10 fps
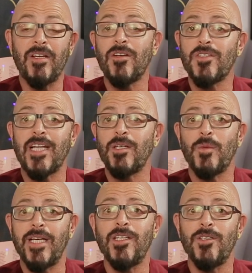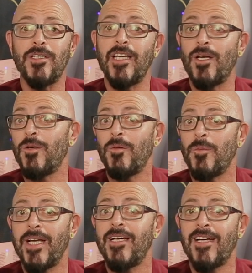because that way you'll know
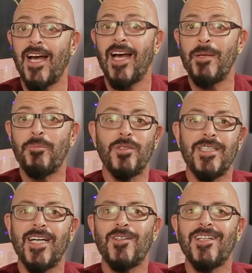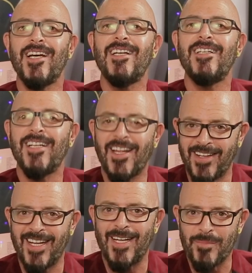when I put out
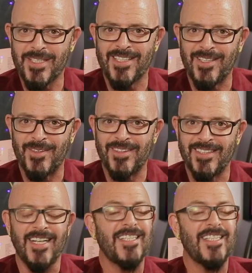another episode.